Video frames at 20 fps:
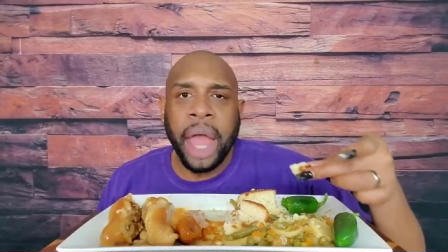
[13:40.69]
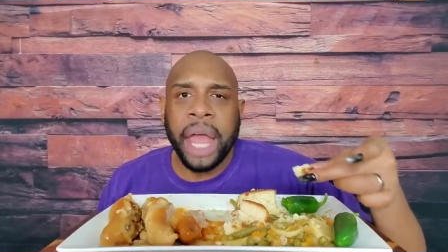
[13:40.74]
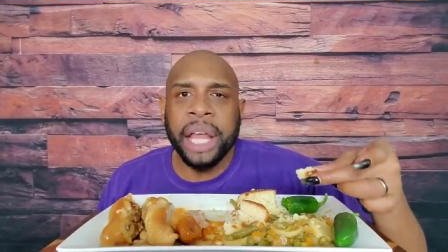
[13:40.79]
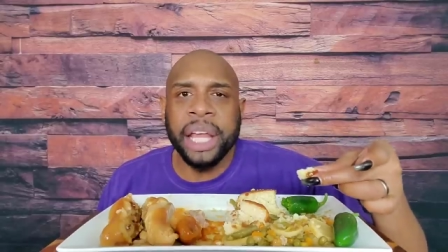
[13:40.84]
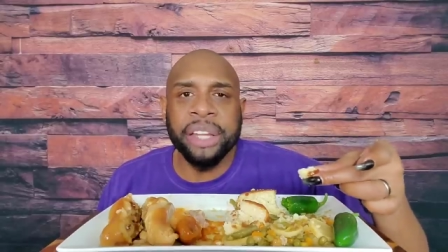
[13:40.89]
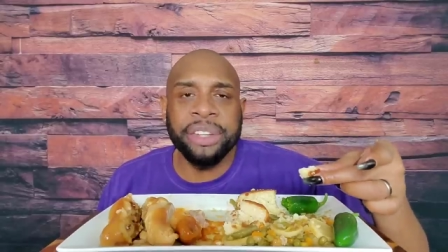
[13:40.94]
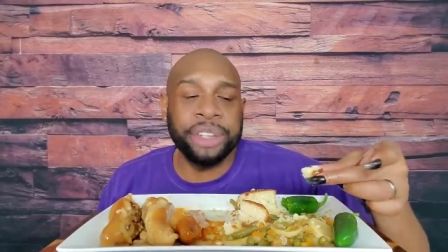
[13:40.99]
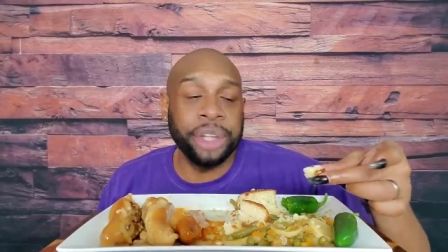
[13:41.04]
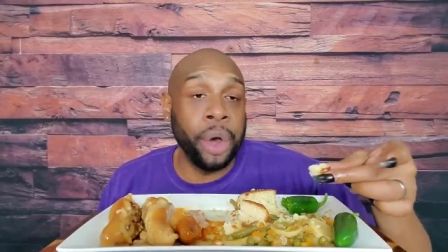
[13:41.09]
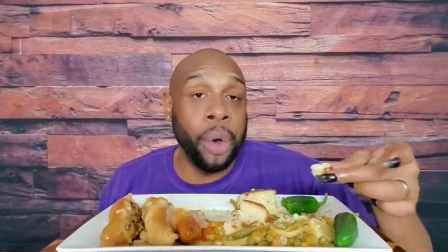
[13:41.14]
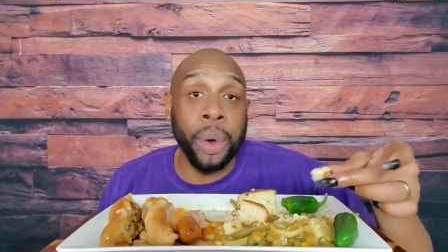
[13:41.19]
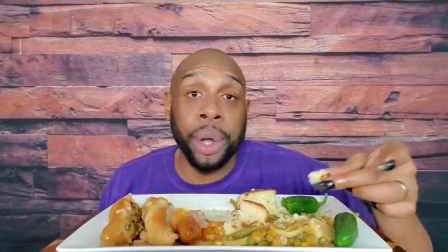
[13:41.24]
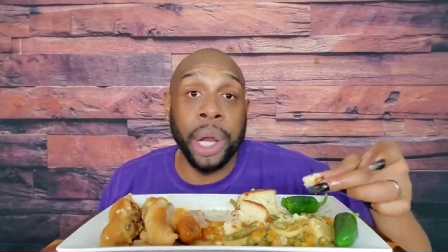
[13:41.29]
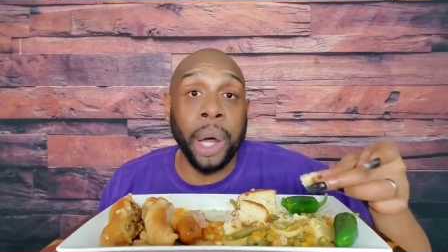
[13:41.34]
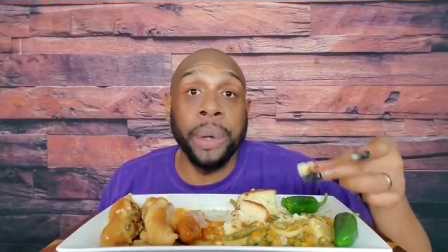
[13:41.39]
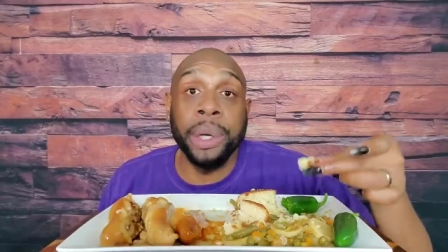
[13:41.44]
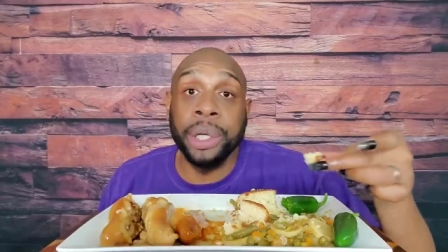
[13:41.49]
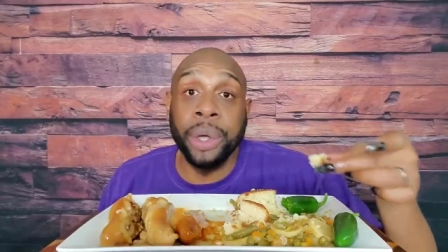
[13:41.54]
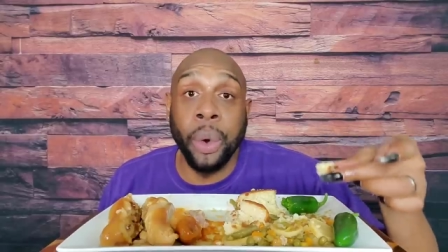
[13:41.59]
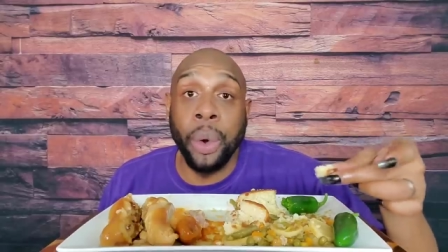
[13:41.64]
It gets
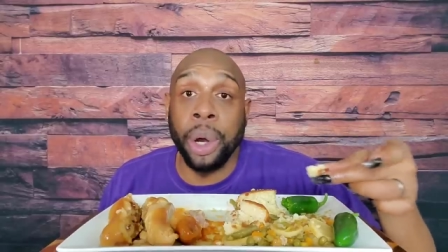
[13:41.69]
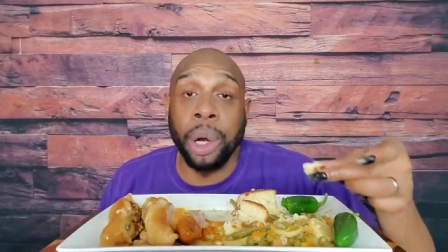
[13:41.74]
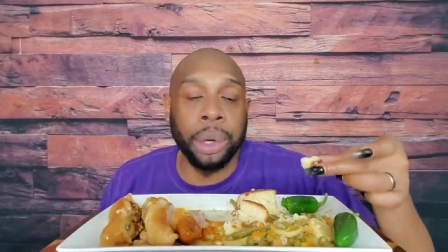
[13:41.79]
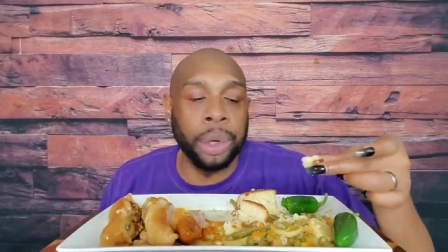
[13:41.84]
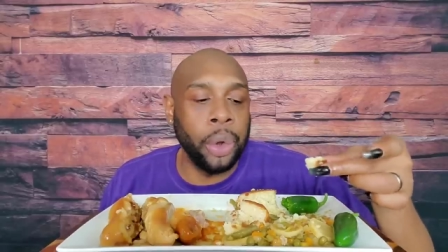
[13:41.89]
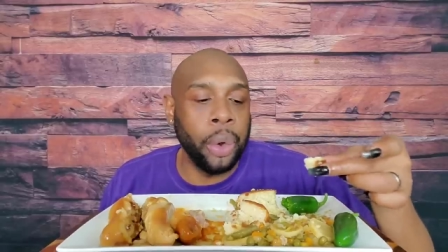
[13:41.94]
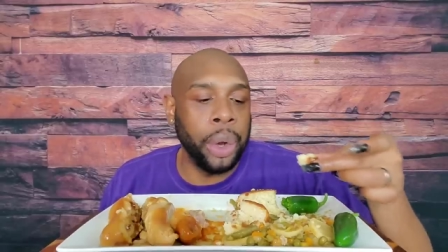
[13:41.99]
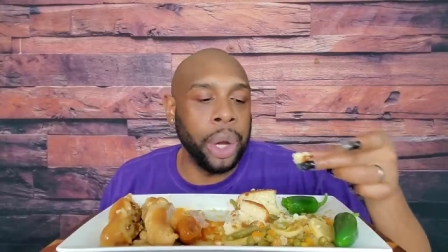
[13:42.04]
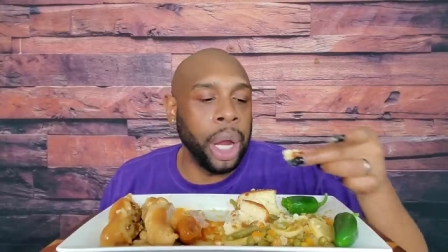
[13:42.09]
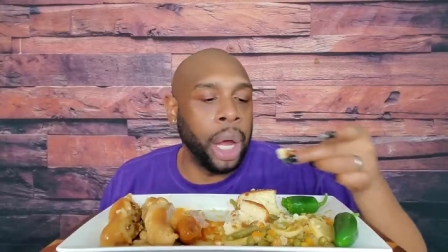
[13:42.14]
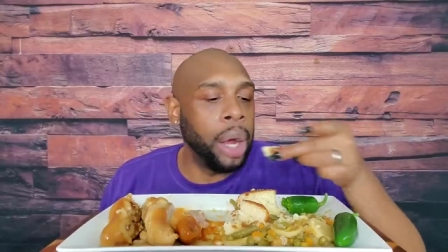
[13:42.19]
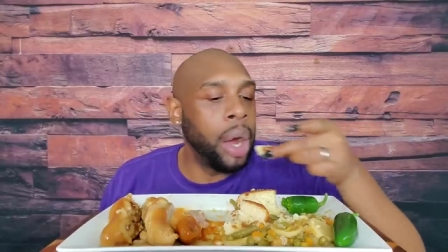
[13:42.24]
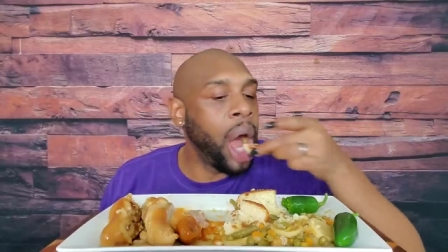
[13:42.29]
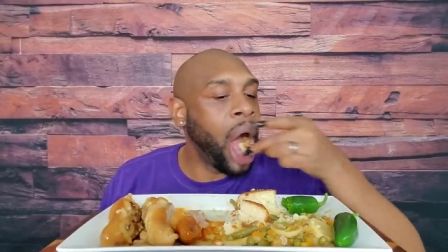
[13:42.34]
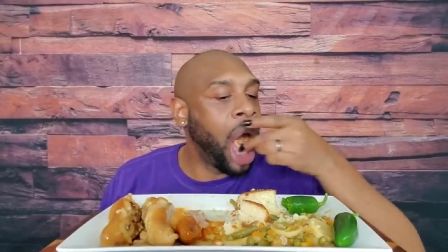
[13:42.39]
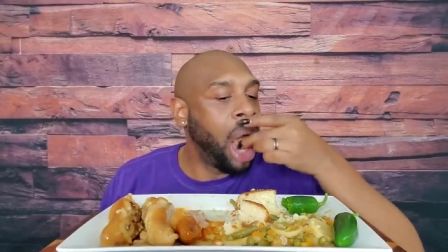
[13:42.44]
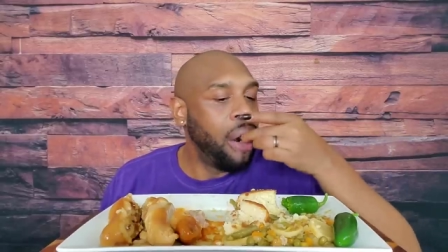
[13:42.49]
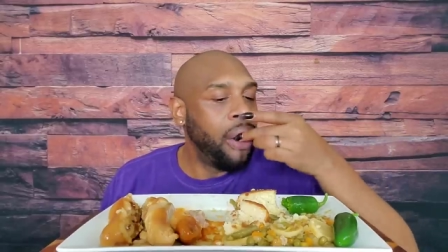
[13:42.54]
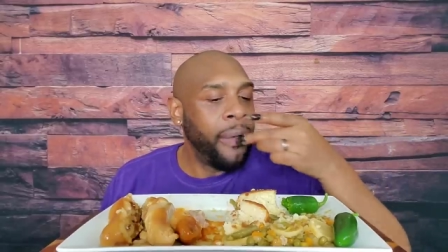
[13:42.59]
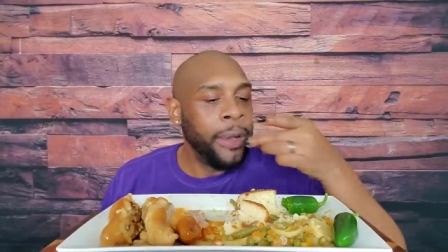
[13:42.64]
going on and going on and going
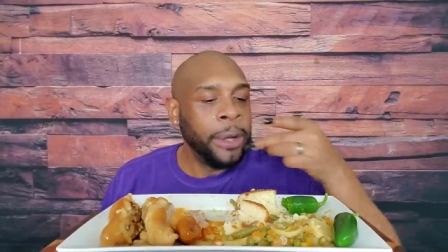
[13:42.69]
on.